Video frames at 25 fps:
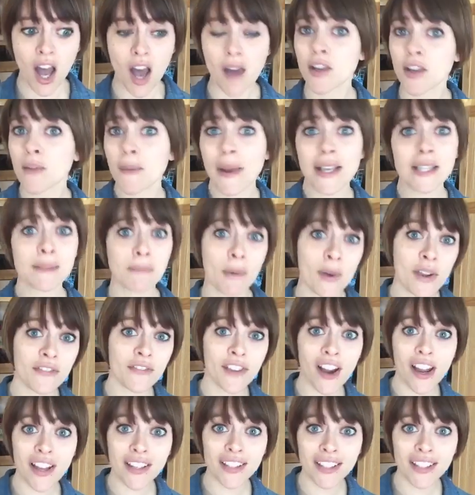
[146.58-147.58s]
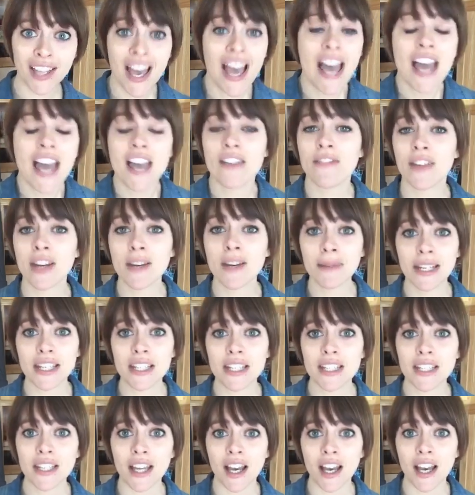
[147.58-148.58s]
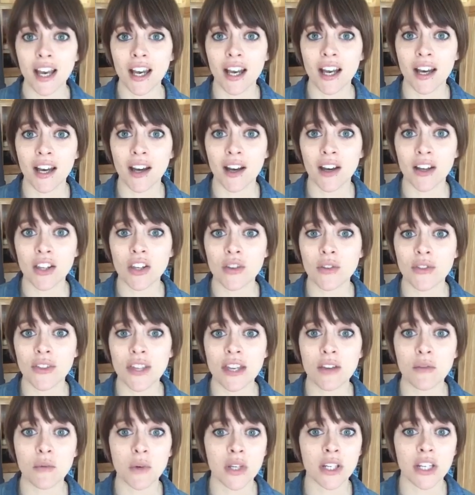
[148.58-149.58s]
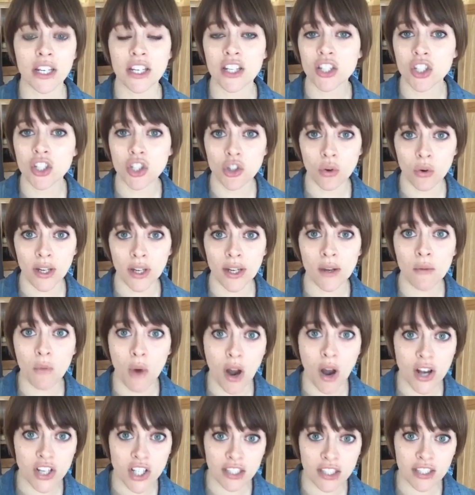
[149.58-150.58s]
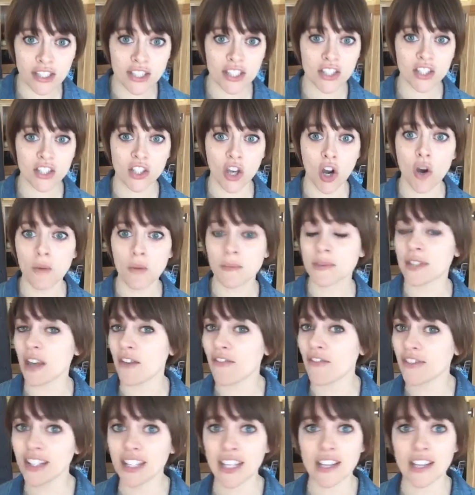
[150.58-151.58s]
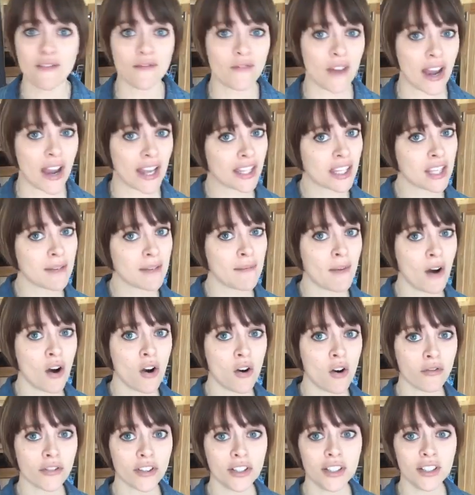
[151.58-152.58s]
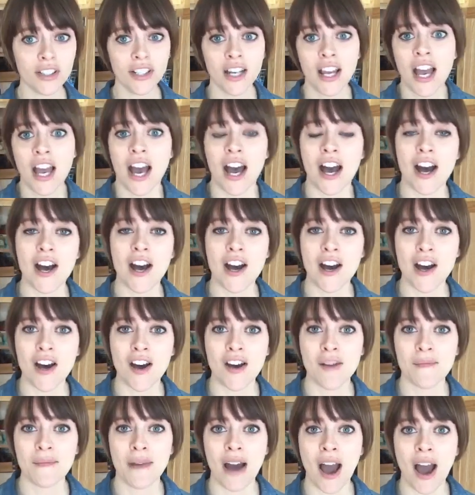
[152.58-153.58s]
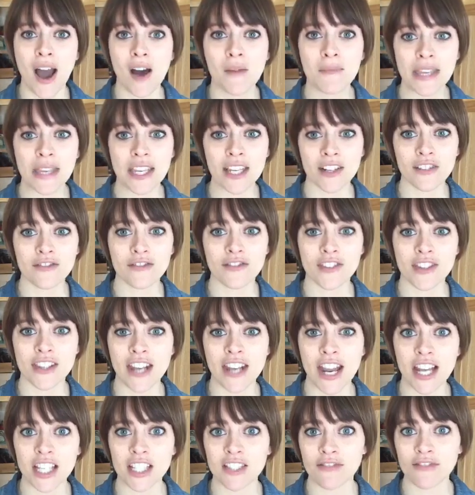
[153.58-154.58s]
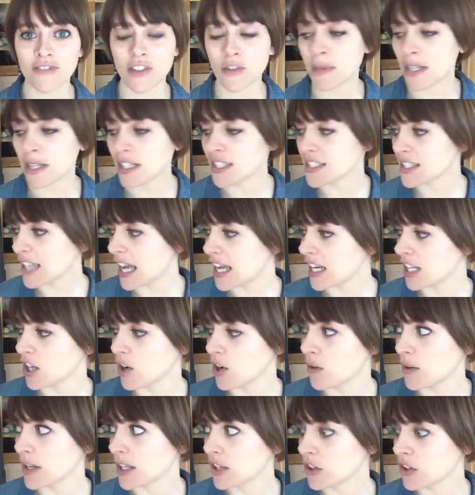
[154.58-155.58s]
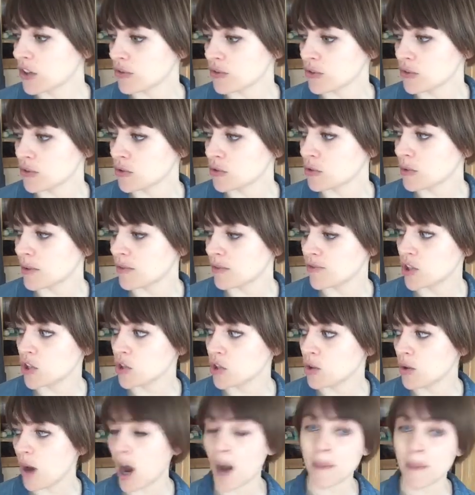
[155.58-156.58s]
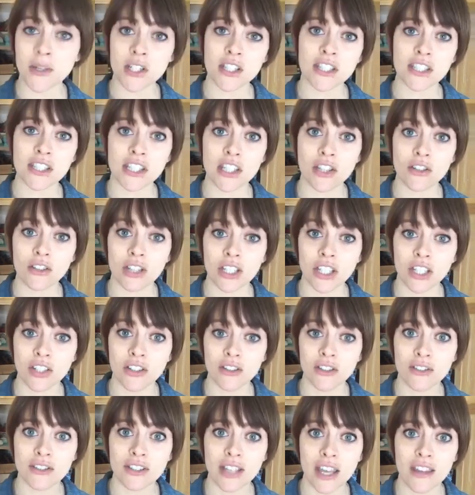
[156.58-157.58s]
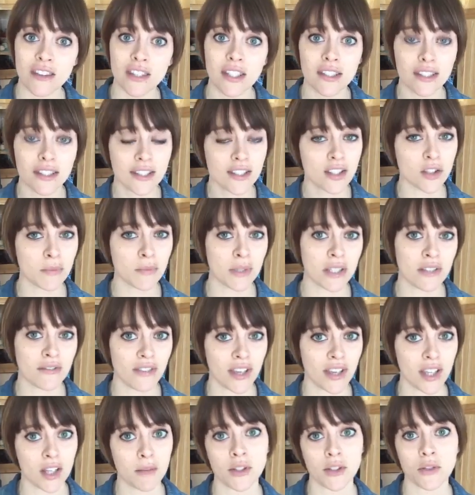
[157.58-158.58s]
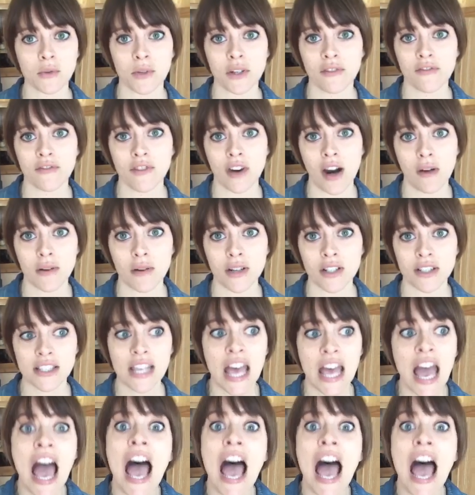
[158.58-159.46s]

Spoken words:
your best boyfriend, if anybody you think would enjoy watching this scope, definitely invite them over. I'll be here for the next few minutes kind of going through a few options that you can use, and then this will be available 24 hours,